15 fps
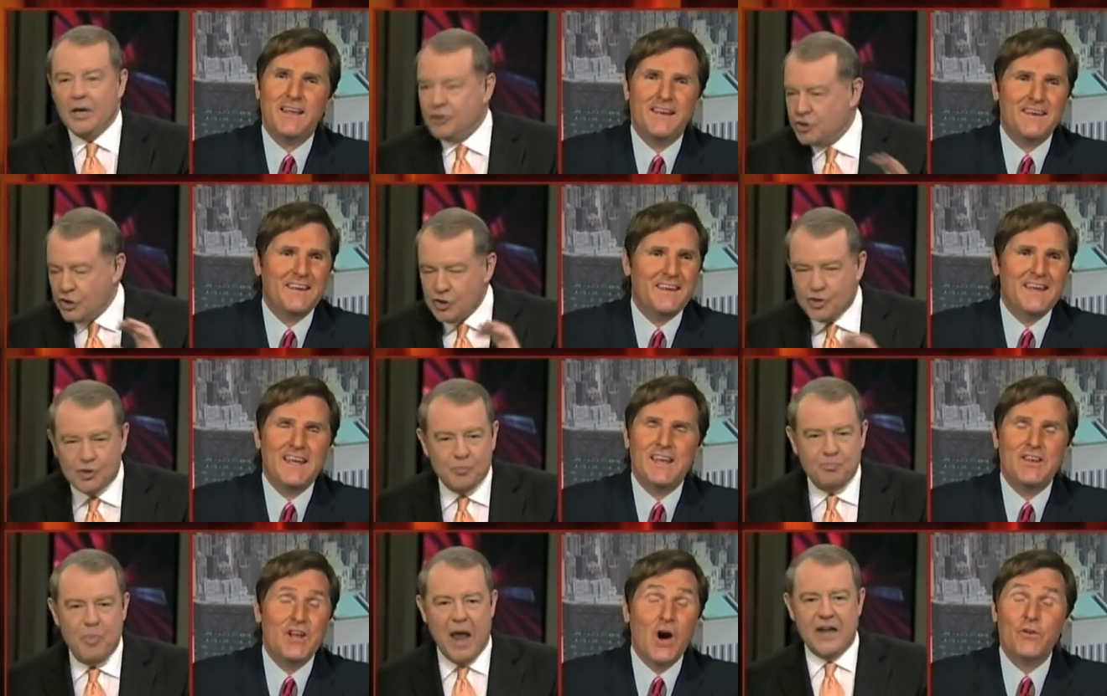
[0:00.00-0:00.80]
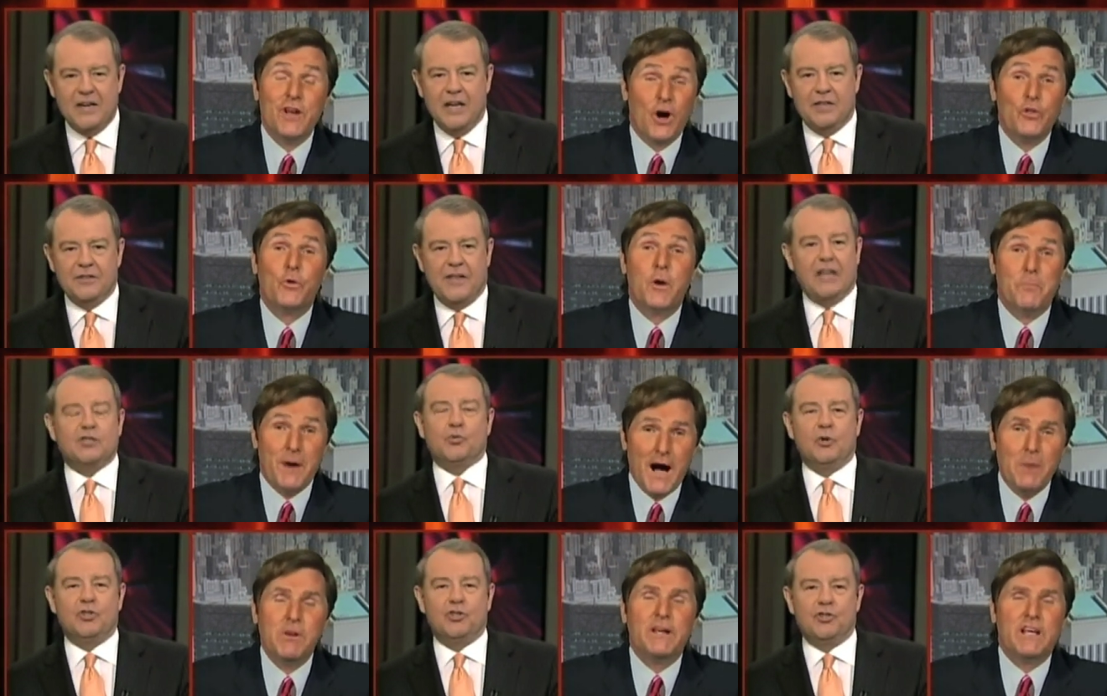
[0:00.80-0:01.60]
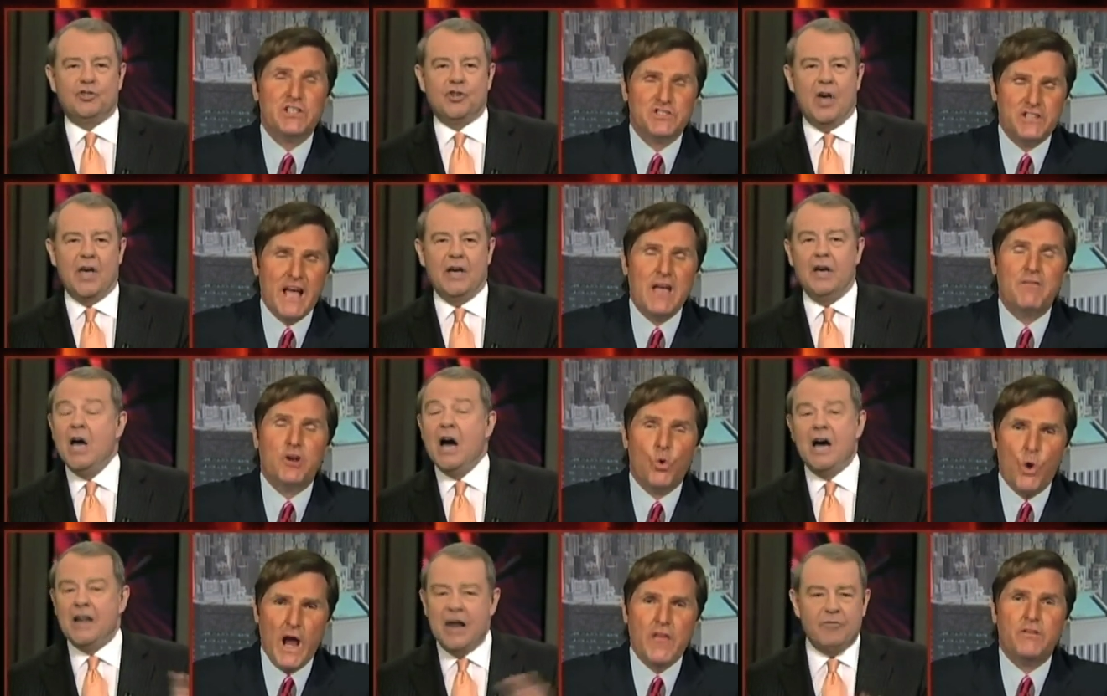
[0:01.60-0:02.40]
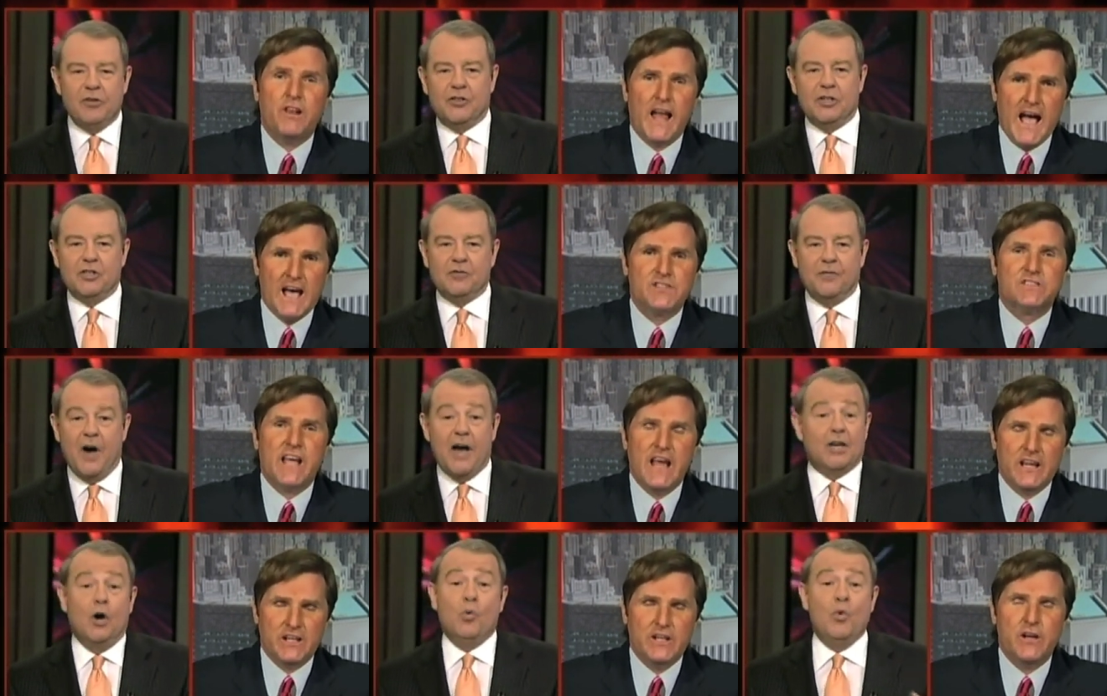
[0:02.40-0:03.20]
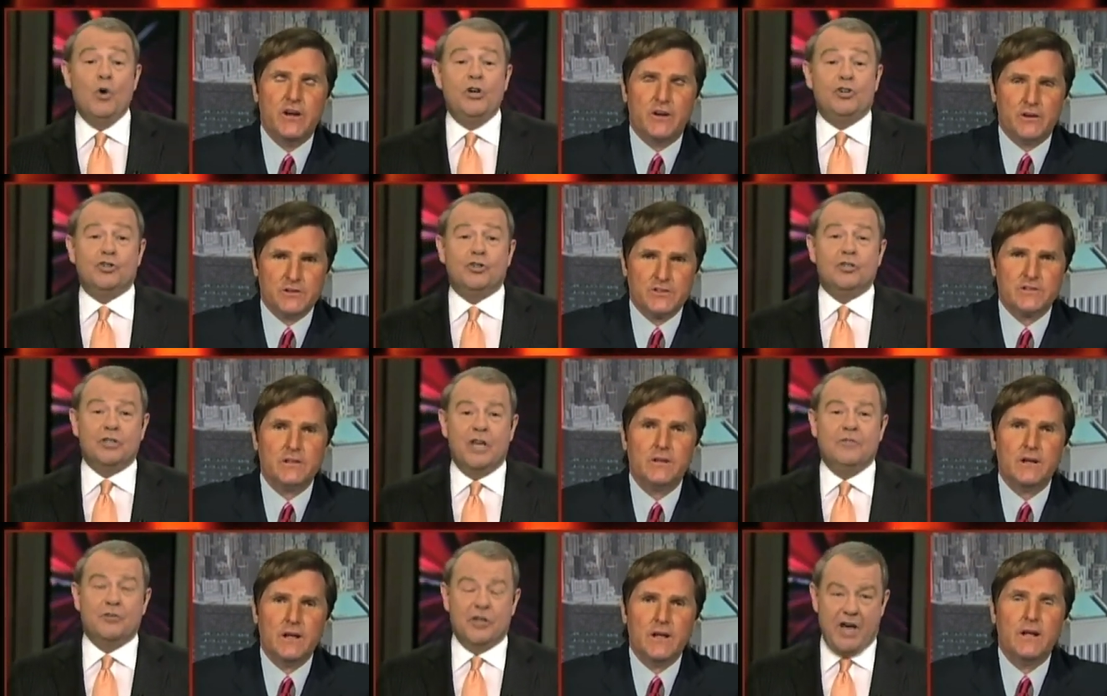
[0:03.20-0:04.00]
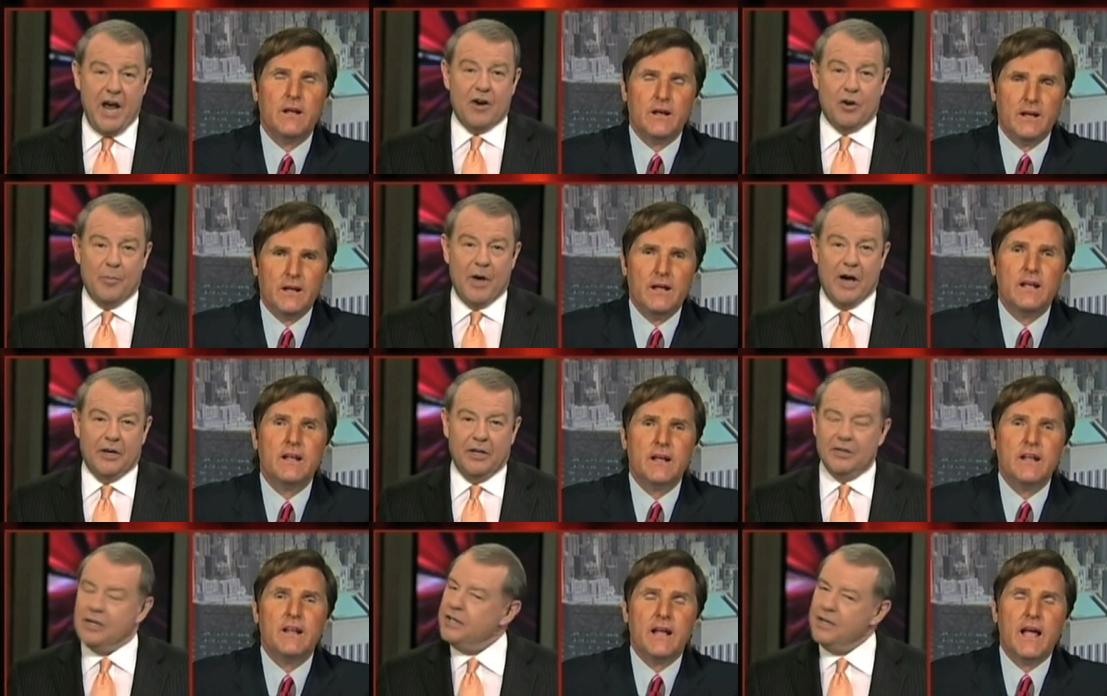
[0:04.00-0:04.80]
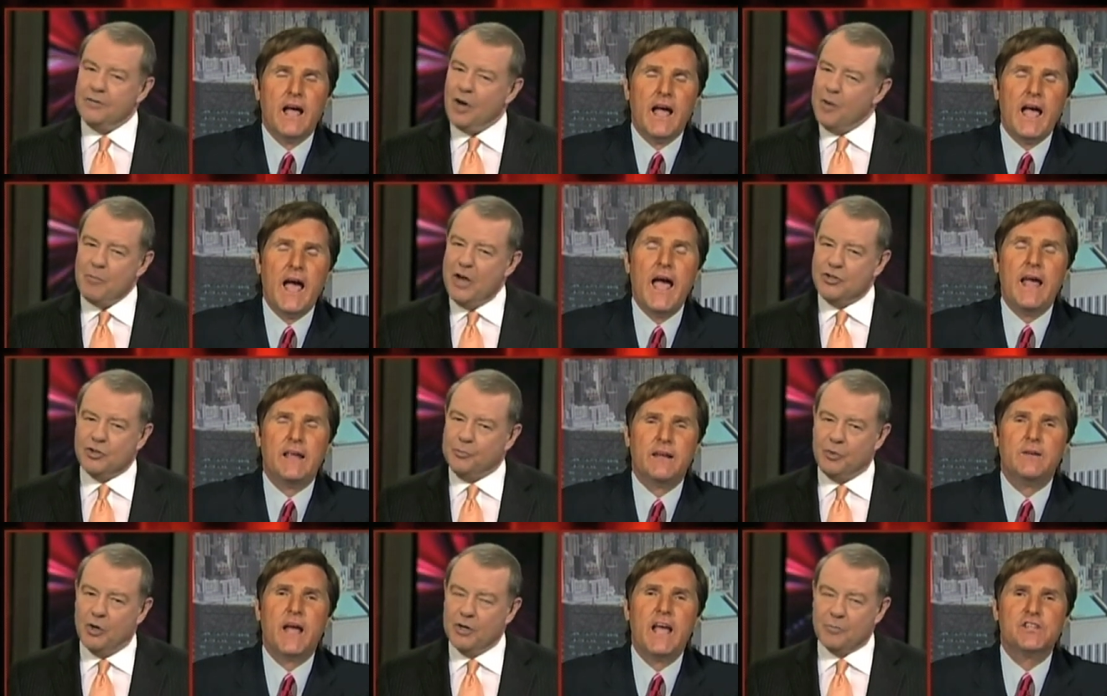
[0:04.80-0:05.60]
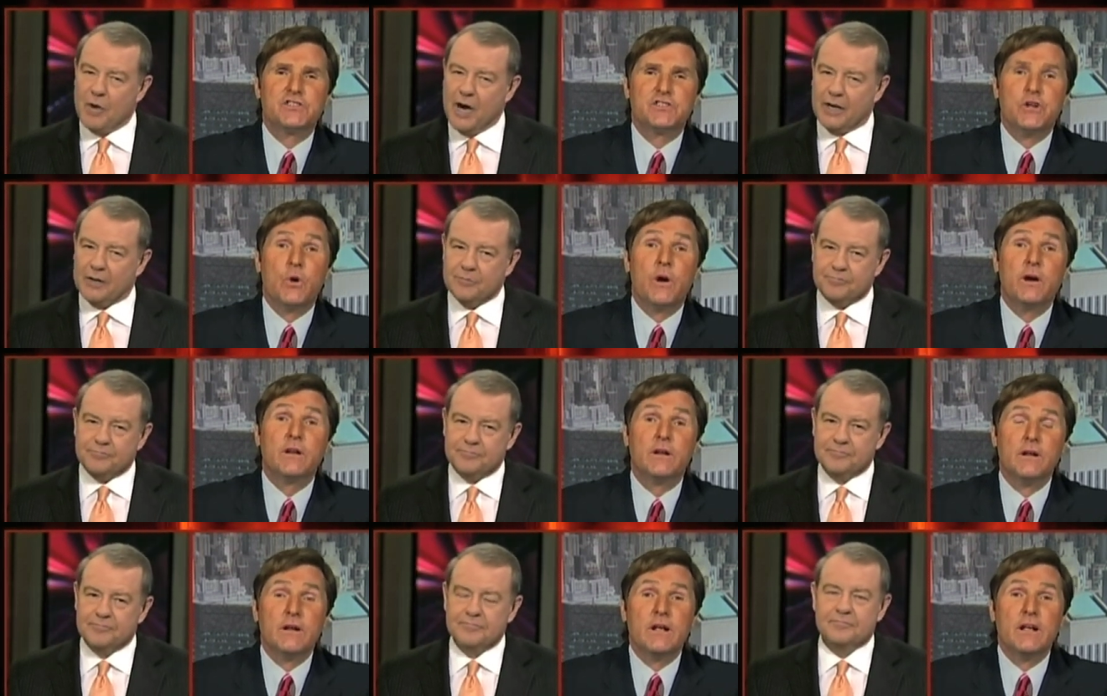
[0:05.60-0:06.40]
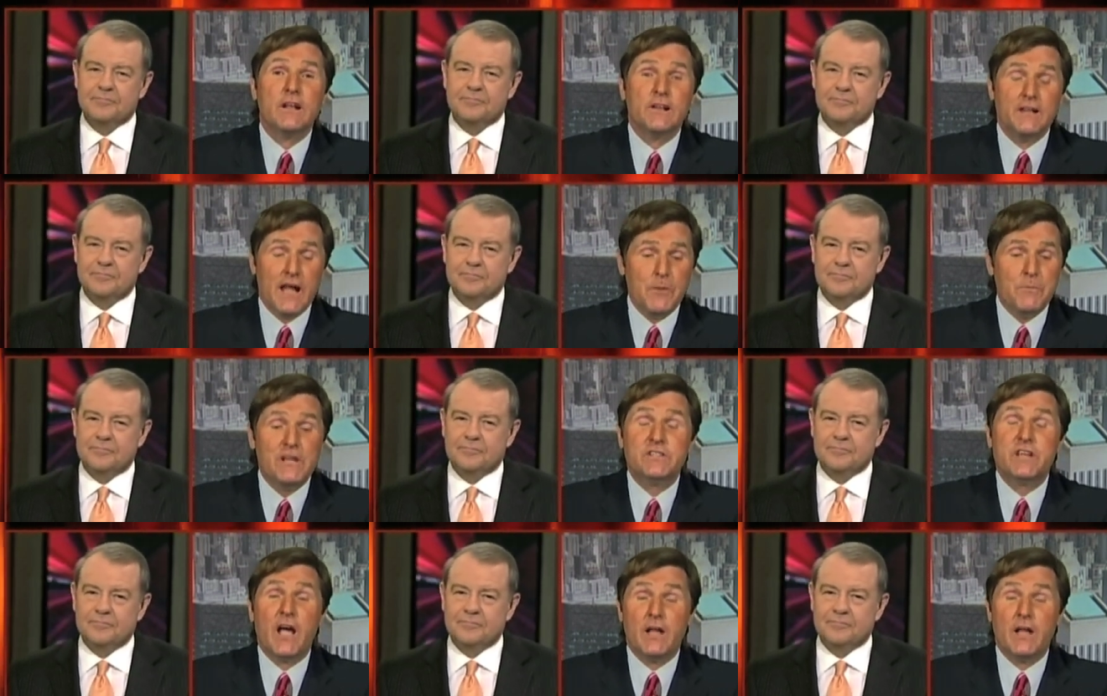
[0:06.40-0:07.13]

Speaker 1: Just spend it. That's what you're saying. And everything's fine. And we shouldn't even care about it. You're not made your point, Mike. Stuart, let me